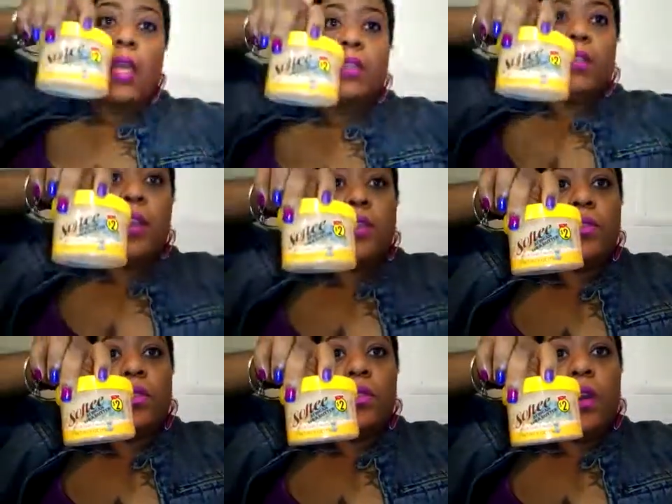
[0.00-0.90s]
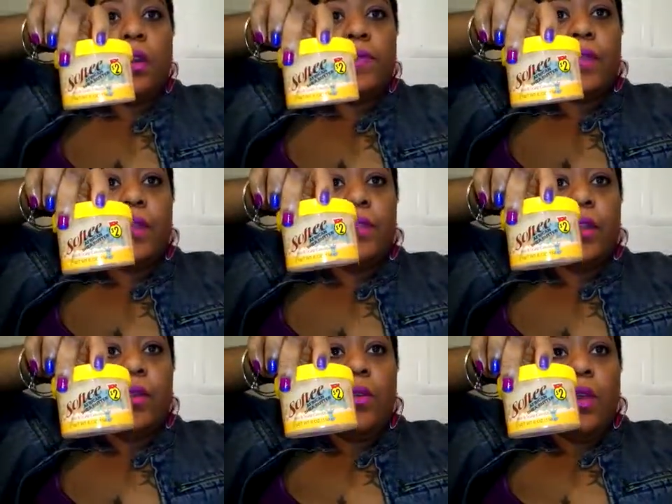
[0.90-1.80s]
I just started using a softie,
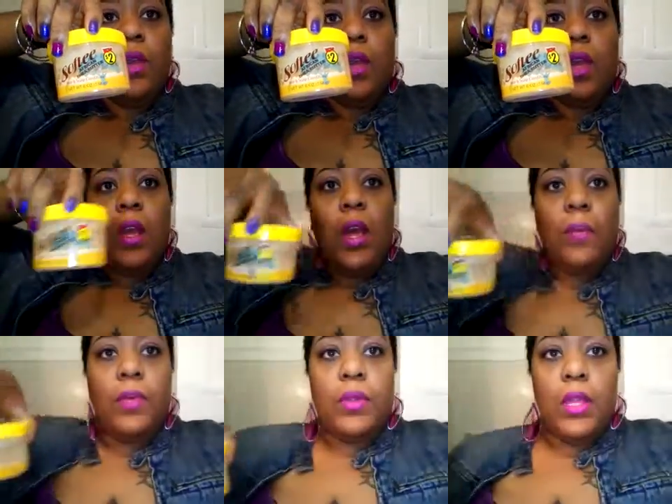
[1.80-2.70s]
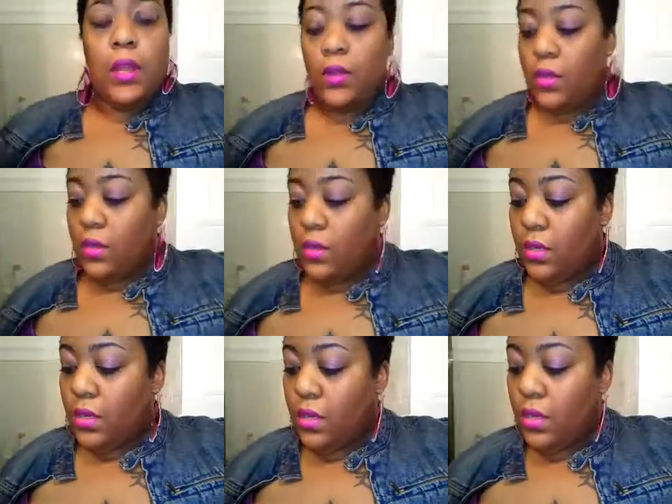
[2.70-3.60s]
so I put that on,
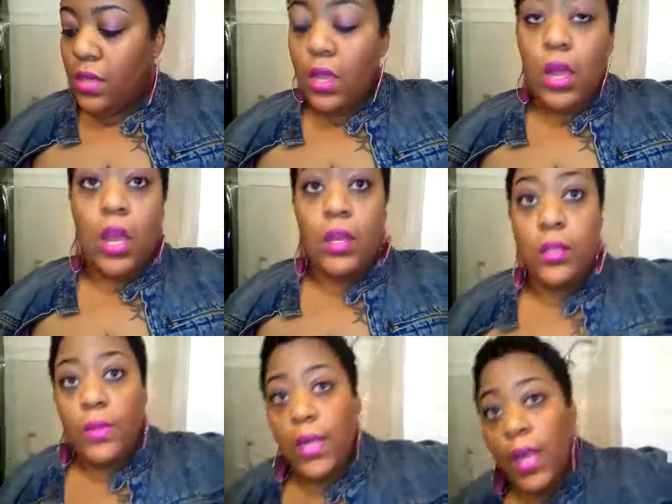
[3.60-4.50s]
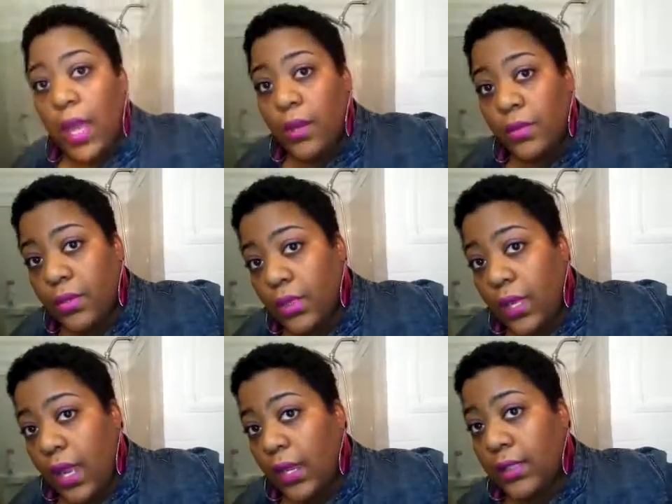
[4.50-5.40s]
and this is what I got, and it was
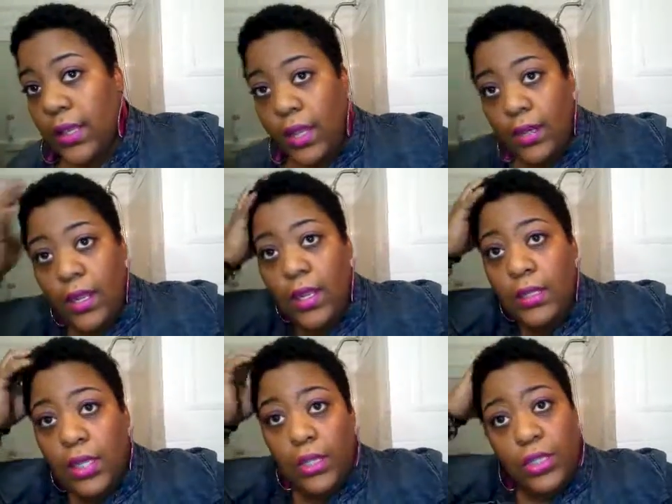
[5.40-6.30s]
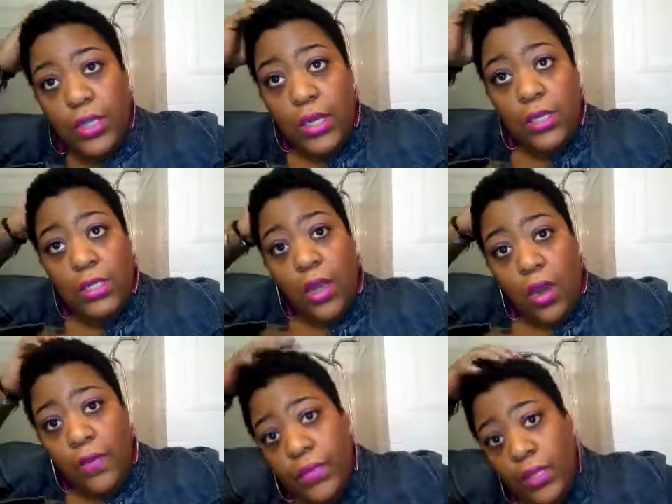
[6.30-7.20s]
really nice. And touching it is
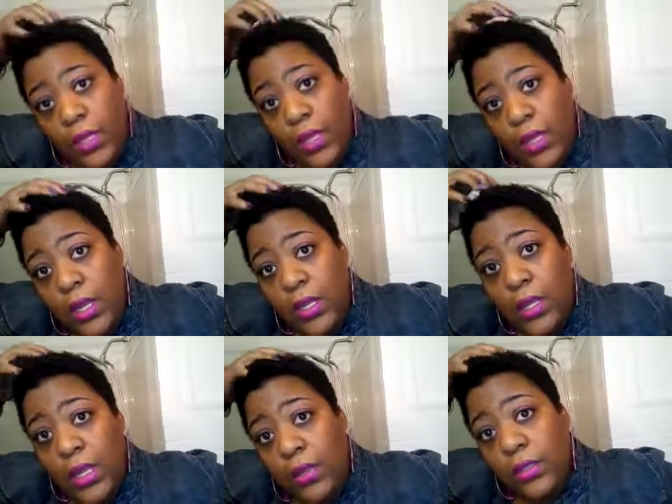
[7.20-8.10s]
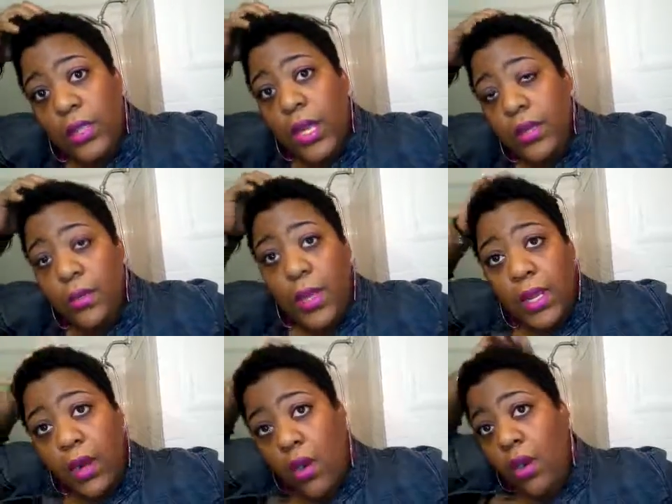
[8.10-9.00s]
soft. The Eco Styler didn't
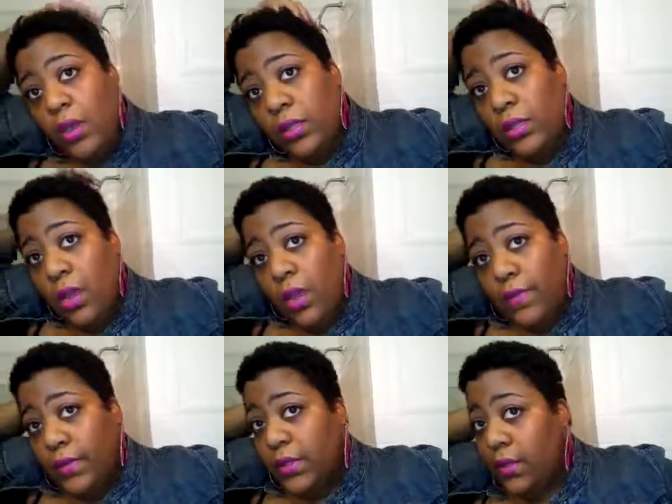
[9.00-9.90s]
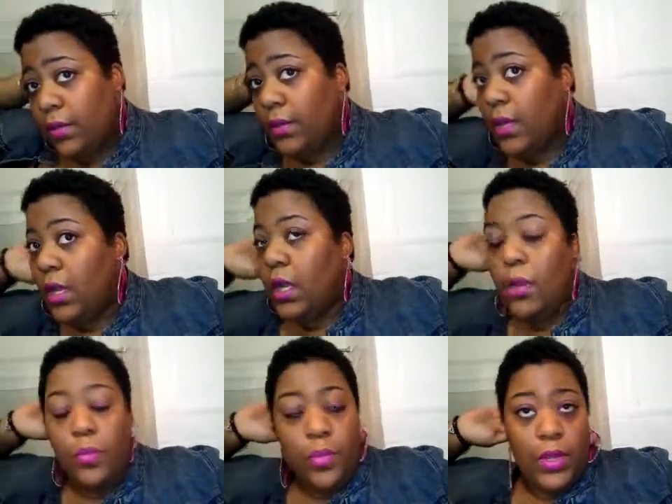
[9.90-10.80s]
make it hard, it's soft still,
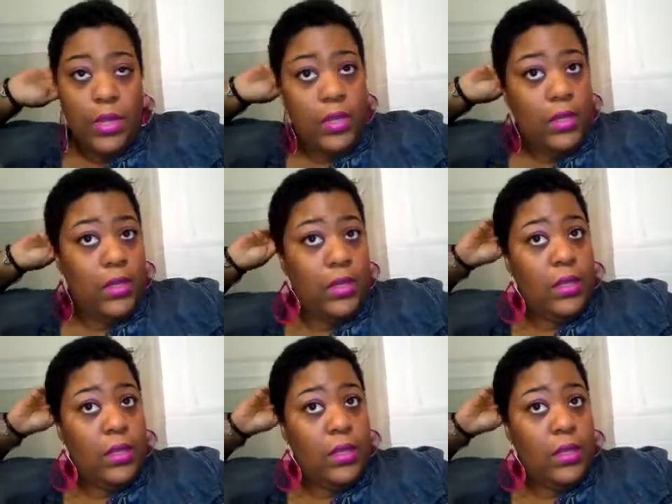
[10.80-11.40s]
but